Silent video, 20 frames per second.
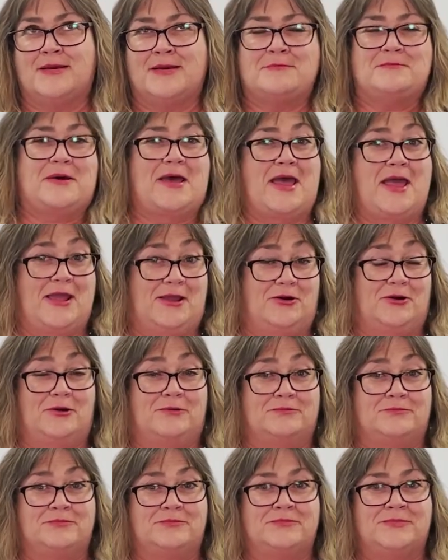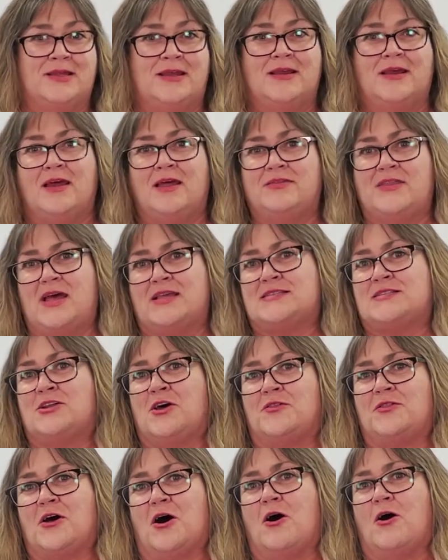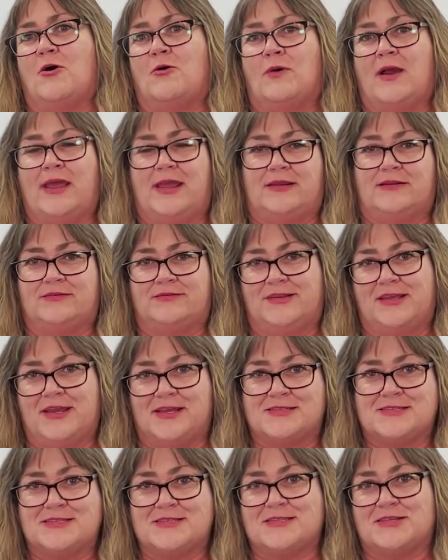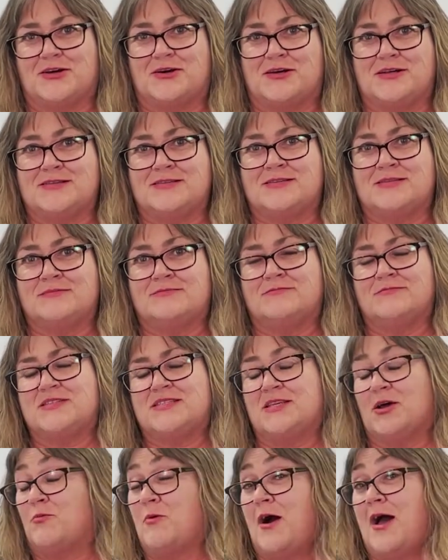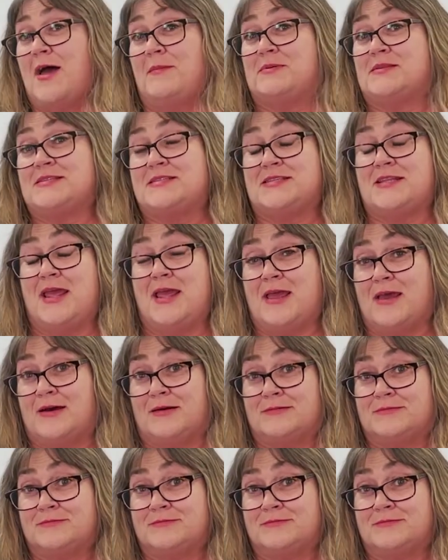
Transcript: But hang on, that's not the whole end of the exercise. So what happens now?